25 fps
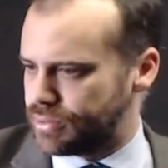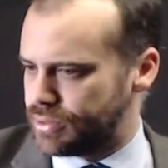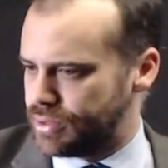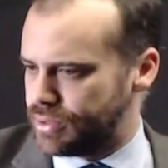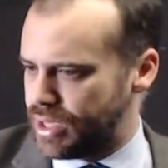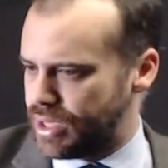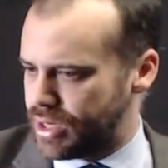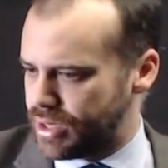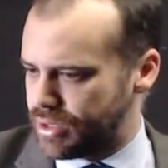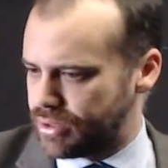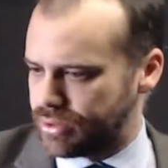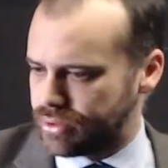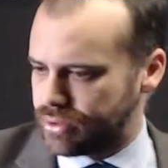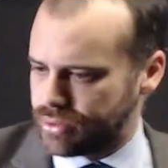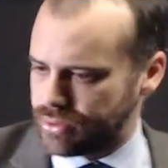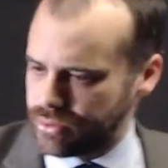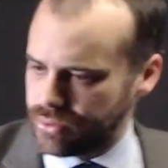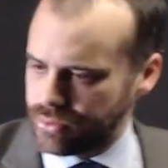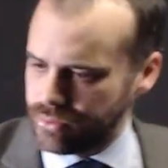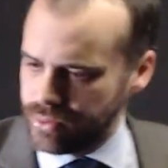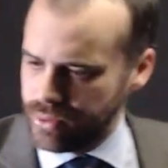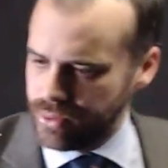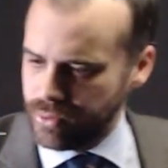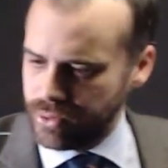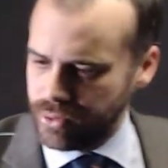now
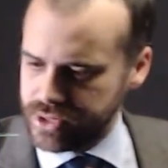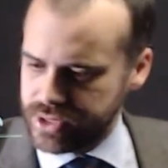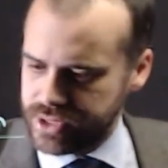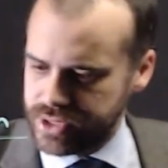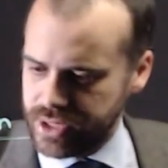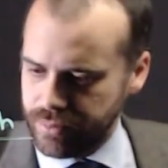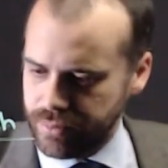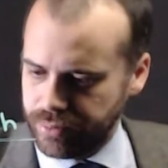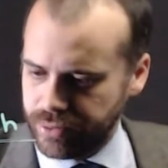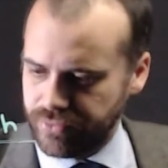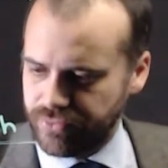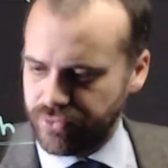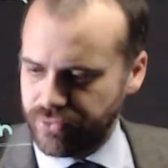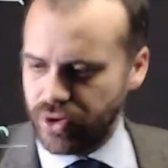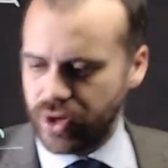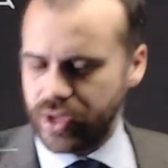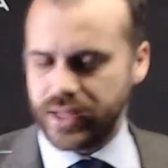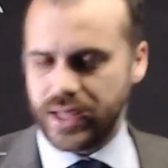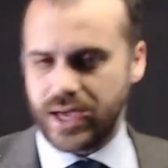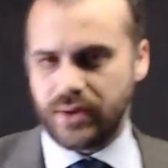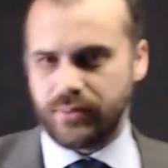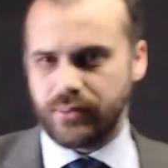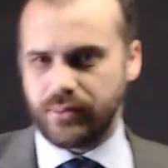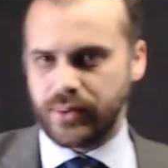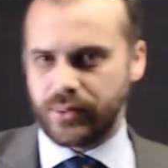we want to
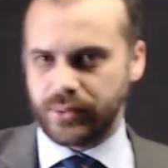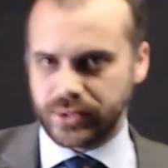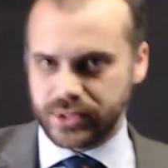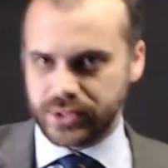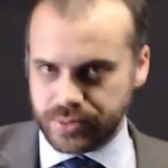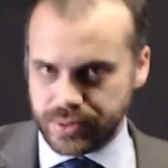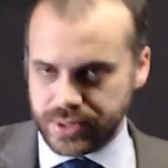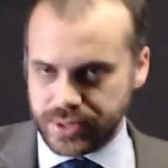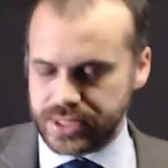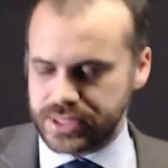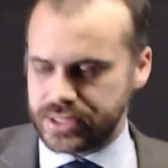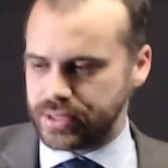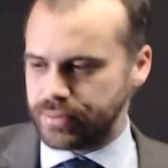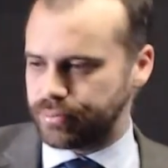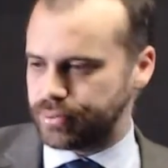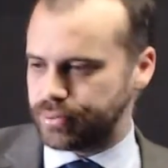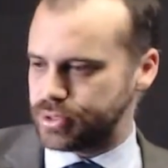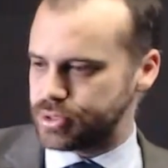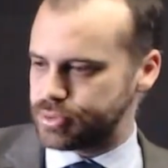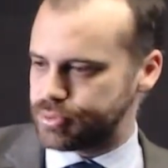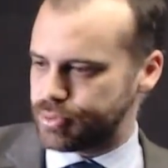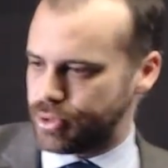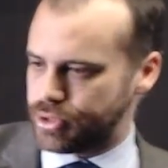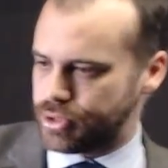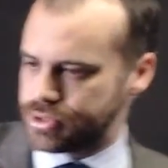simplify that. We want it to be as
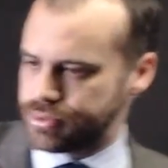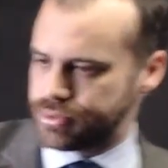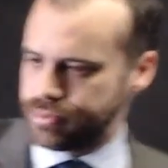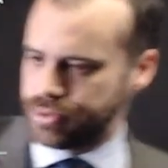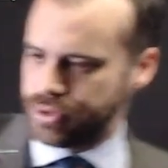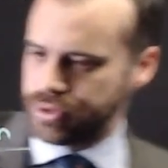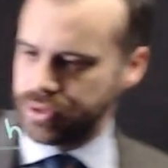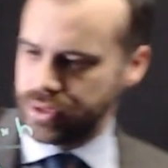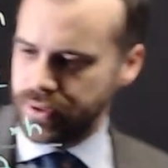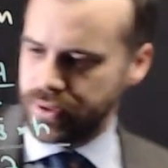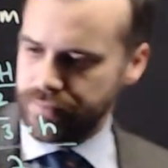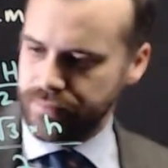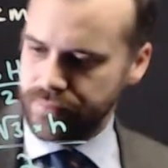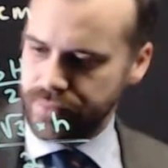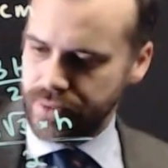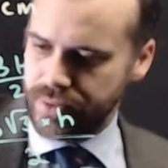simple as possible.